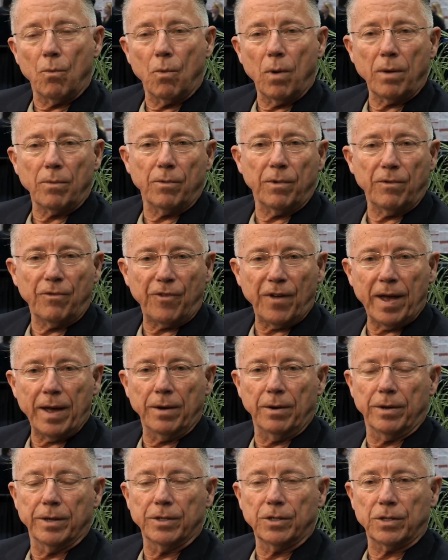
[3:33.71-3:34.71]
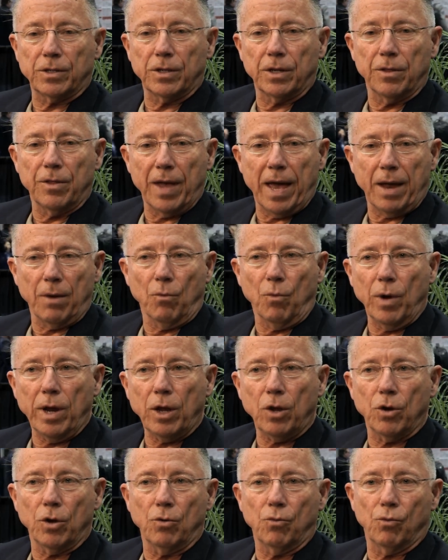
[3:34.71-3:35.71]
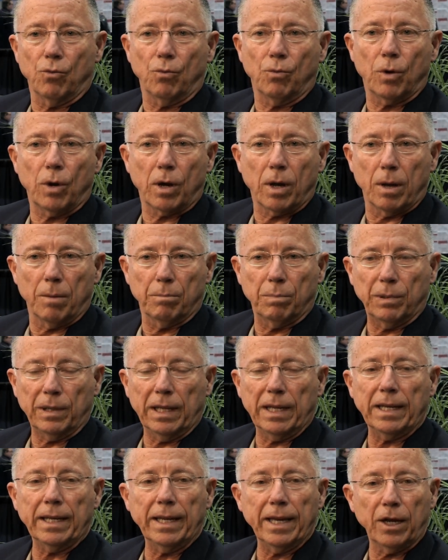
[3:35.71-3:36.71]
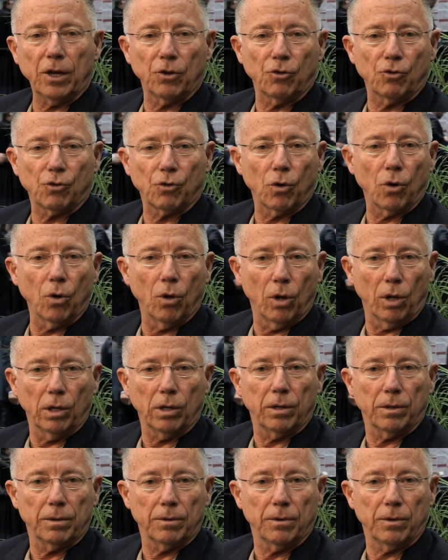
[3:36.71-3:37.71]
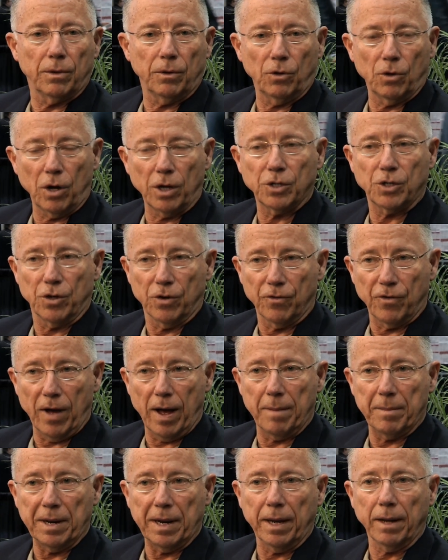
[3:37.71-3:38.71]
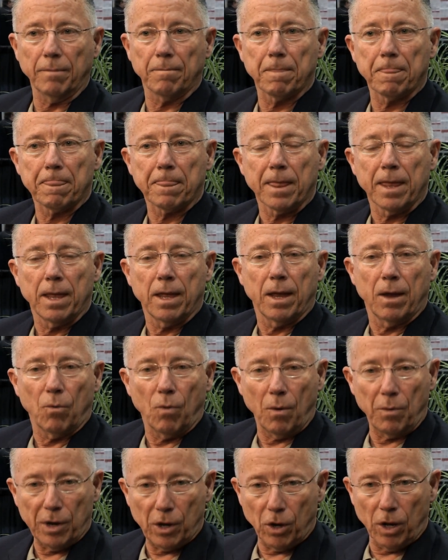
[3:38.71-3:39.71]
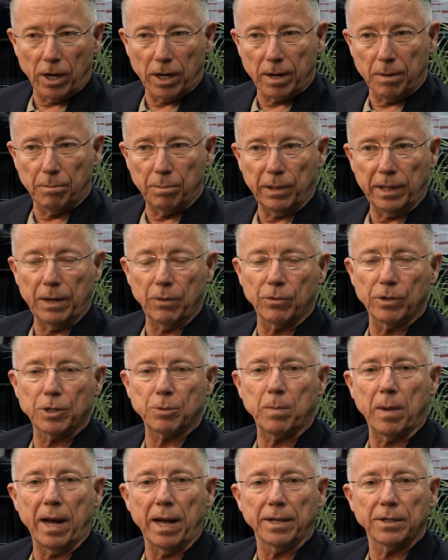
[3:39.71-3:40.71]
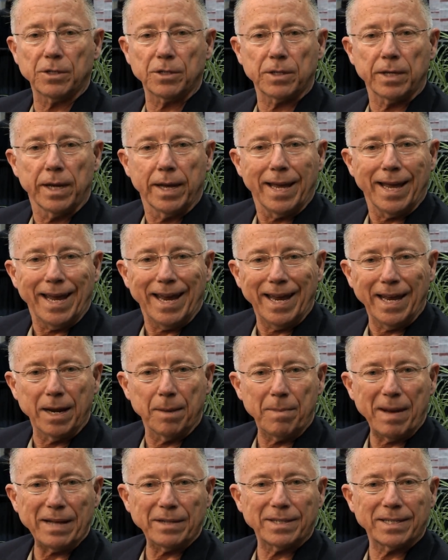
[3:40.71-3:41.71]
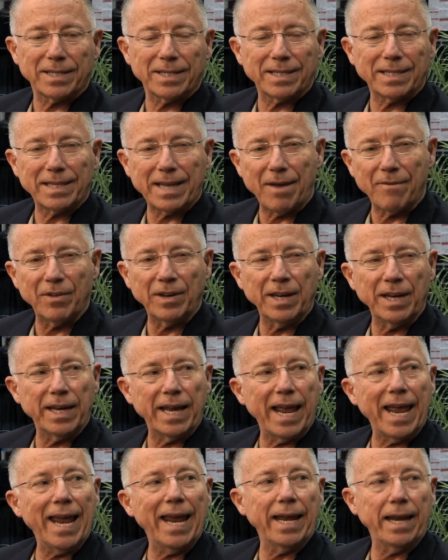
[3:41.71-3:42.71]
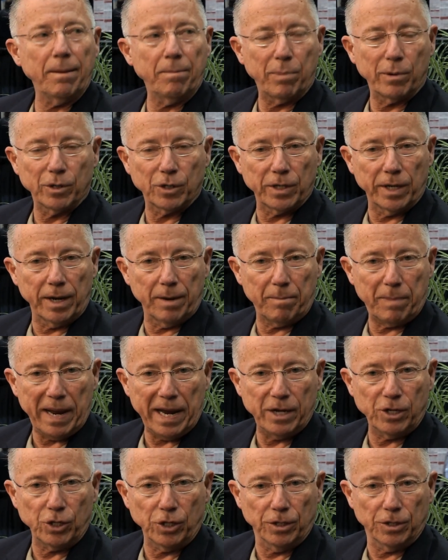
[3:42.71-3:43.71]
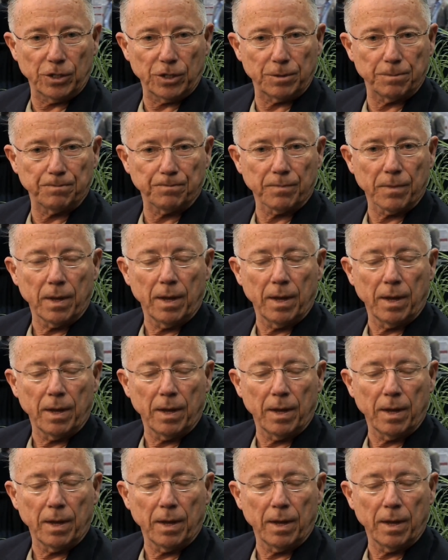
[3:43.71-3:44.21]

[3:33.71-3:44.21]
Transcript: What we found is that we could completely control nausea or vomiting, what we call a complete response, in about 70 to 80% of patients.